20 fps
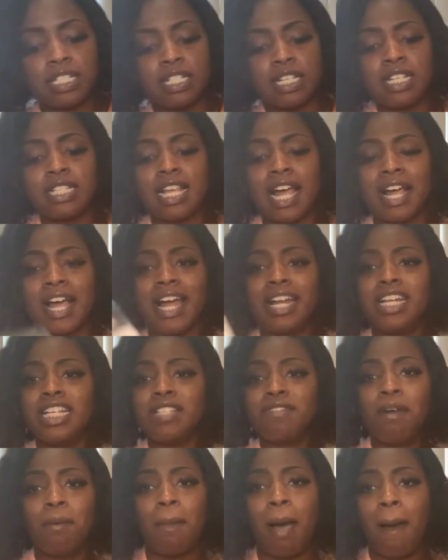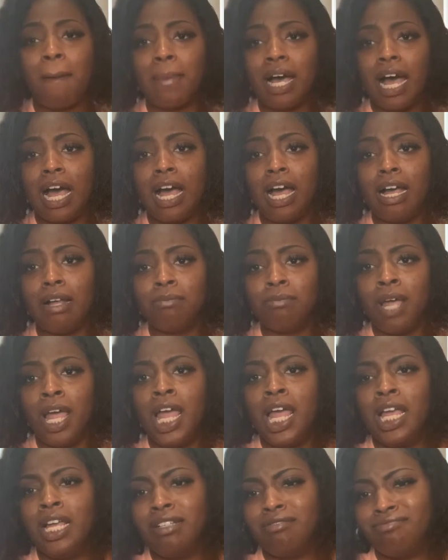this. I got this from my mom.
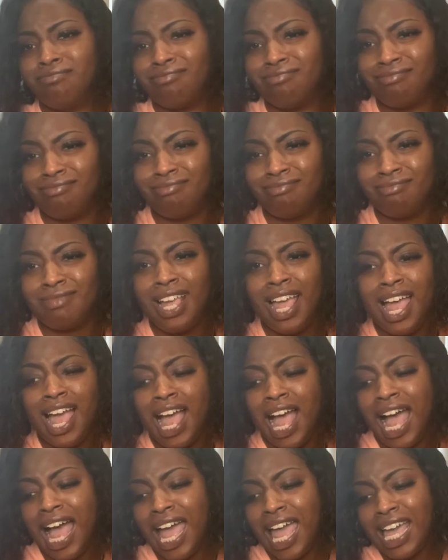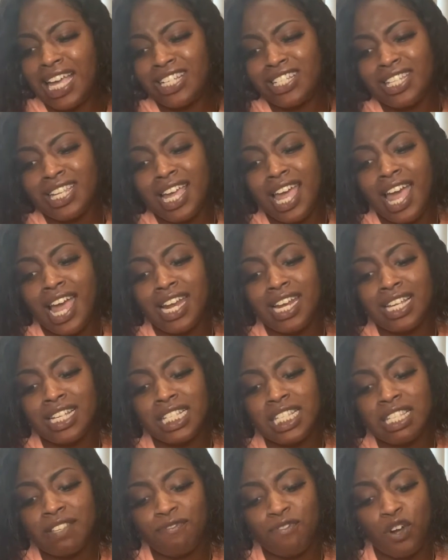I actually had
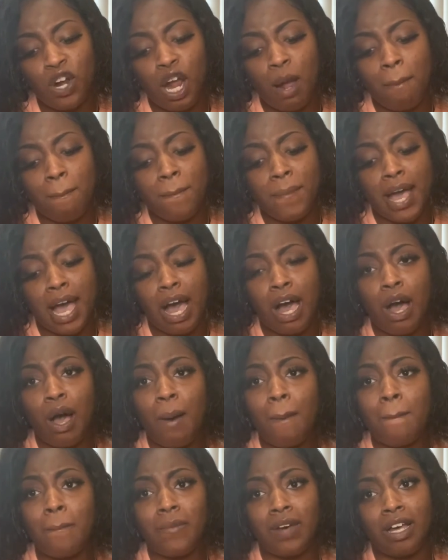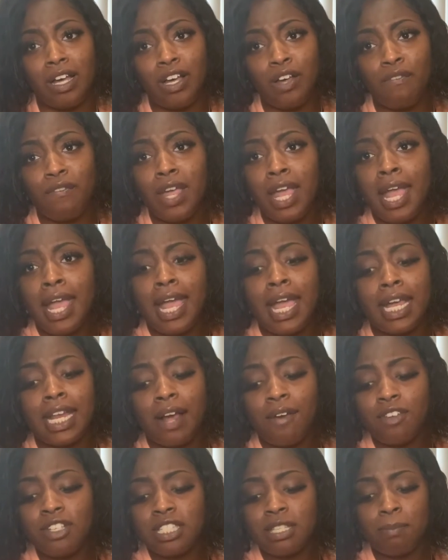this for about a month and
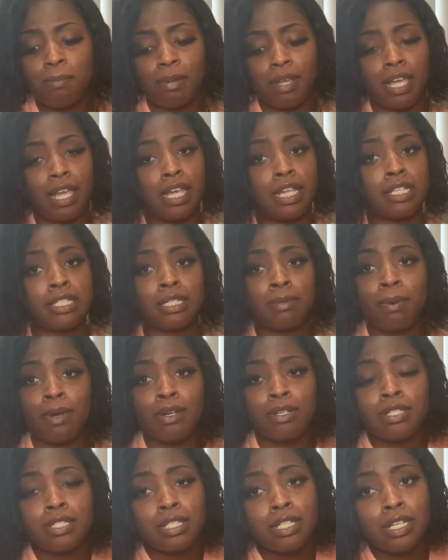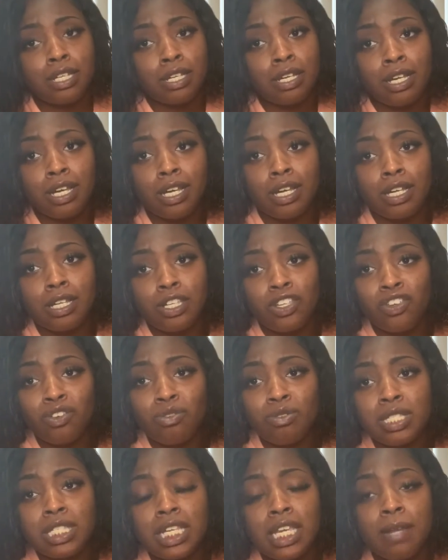I was supposed to
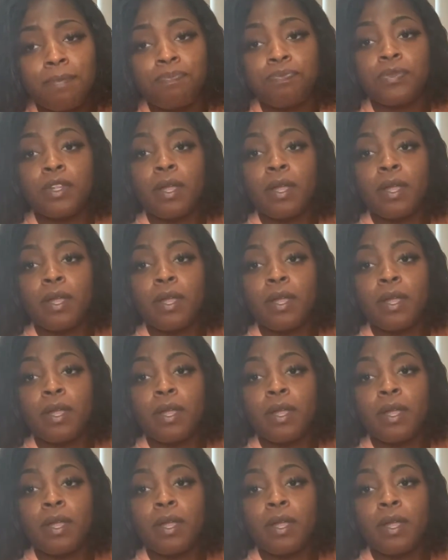use it,